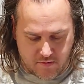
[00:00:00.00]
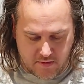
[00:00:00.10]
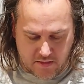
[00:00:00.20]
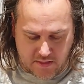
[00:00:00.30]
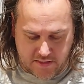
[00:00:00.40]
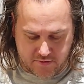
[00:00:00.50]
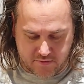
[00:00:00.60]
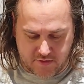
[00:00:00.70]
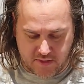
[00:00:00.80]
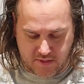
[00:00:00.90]
And then I like
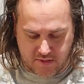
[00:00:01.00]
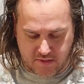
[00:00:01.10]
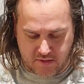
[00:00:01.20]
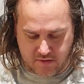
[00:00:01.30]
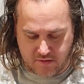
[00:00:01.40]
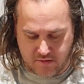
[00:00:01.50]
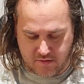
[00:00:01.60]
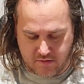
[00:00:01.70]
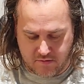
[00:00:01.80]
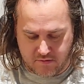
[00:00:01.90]
to take
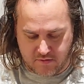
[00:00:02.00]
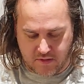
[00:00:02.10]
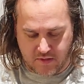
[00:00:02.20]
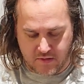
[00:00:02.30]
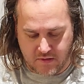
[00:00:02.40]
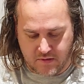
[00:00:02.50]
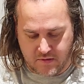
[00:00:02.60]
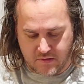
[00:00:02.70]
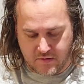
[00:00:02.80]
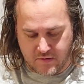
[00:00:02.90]
the
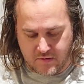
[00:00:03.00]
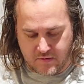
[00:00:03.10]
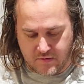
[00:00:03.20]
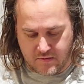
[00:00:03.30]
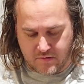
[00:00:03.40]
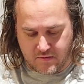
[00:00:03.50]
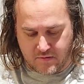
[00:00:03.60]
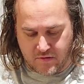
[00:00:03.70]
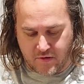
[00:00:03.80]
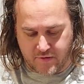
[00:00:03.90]

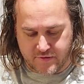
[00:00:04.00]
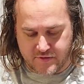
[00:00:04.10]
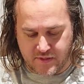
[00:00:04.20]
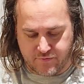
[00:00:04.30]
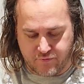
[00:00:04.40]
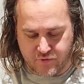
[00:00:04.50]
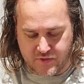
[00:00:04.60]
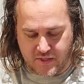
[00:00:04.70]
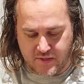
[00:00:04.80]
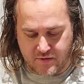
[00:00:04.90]
non-see-through
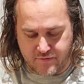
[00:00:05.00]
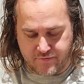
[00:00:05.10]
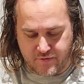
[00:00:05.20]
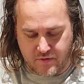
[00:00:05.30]
side off,